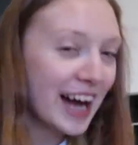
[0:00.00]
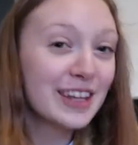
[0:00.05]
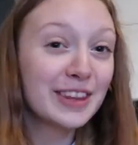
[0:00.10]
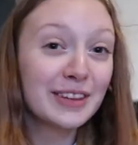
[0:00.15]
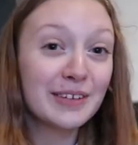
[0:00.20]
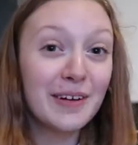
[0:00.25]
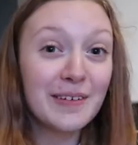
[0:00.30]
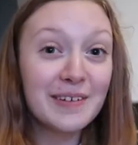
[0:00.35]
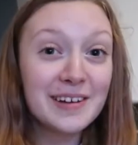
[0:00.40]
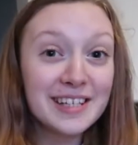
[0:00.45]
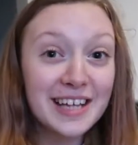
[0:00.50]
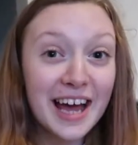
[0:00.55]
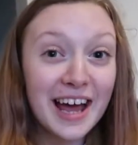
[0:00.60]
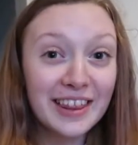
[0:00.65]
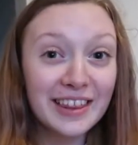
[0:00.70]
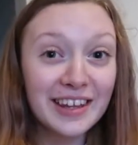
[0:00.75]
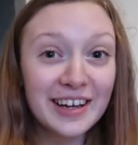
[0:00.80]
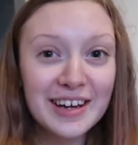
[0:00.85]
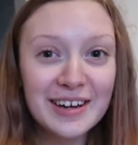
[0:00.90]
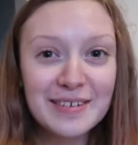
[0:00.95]

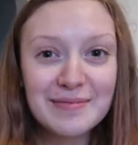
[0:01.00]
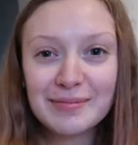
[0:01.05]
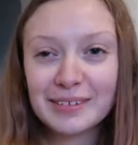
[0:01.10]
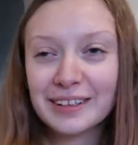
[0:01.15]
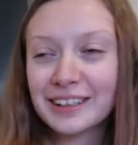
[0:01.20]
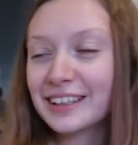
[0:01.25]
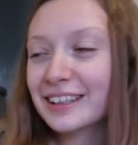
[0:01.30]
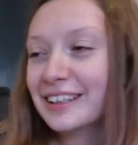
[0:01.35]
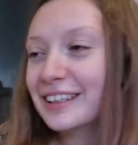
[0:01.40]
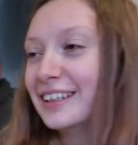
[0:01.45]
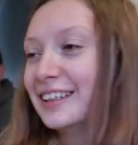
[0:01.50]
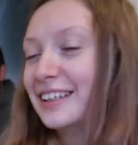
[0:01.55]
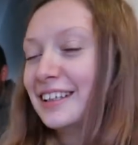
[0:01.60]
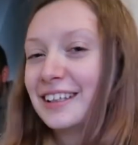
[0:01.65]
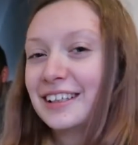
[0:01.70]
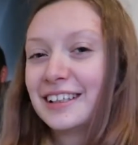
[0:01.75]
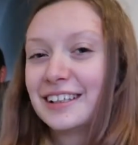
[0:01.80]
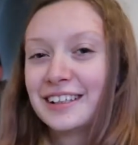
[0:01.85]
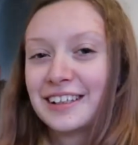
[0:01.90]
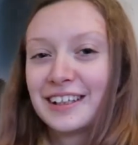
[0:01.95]

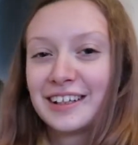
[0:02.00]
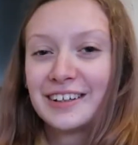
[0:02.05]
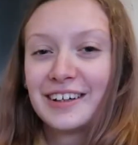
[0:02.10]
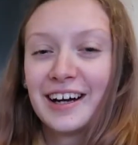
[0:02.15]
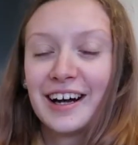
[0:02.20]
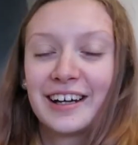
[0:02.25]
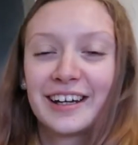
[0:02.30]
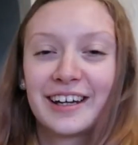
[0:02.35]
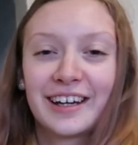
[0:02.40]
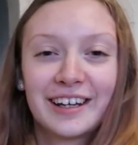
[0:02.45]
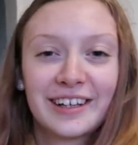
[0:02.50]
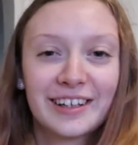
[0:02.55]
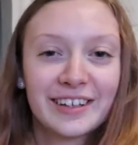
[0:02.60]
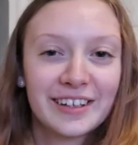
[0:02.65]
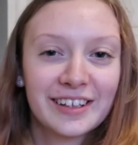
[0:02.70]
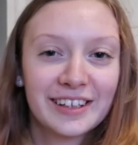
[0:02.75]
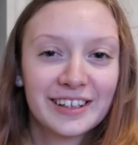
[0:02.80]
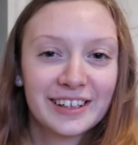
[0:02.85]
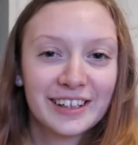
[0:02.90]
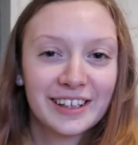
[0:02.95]
threw it
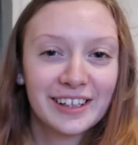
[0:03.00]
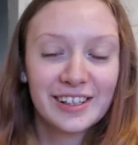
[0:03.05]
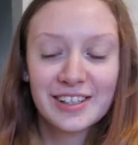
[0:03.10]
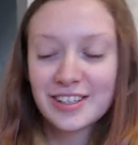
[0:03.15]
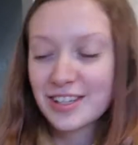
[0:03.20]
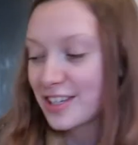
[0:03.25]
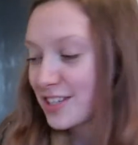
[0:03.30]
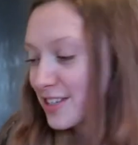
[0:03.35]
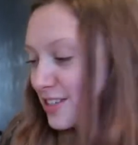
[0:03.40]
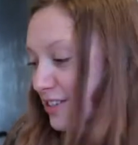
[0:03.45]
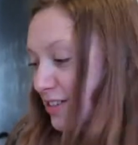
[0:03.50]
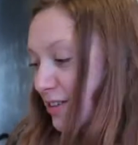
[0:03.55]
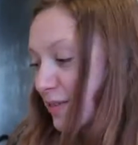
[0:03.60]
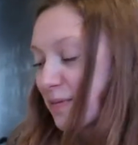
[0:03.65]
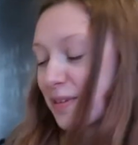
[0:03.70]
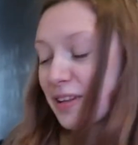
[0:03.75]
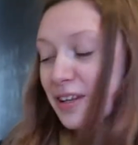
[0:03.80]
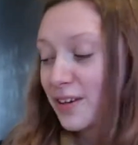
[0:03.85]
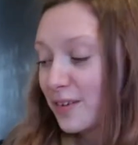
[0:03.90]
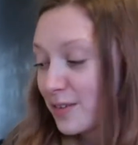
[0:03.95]
at them. No, Jason
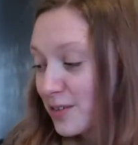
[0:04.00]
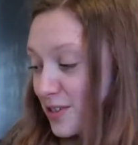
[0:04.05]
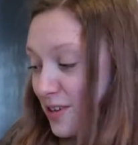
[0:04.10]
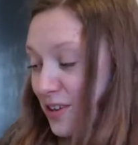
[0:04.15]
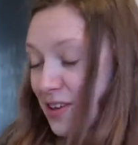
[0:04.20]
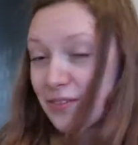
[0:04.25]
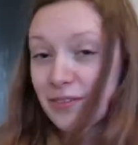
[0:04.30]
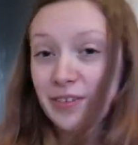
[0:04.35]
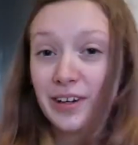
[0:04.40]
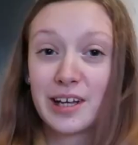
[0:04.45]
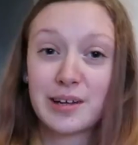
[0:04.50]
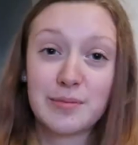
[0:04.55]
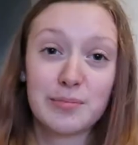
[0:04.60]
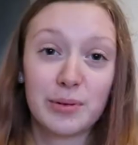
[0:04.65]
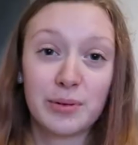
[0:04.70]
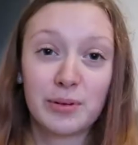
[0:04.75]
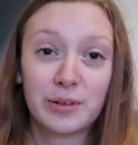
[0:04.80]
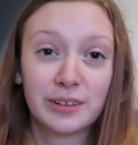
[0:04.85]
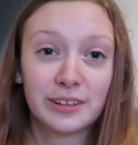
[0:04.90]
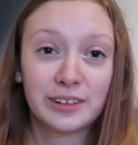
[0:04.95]
told me that it was something really
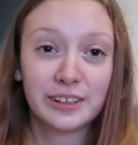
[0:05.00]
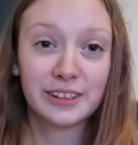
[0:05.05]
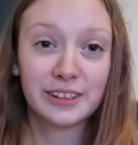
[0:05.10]
important.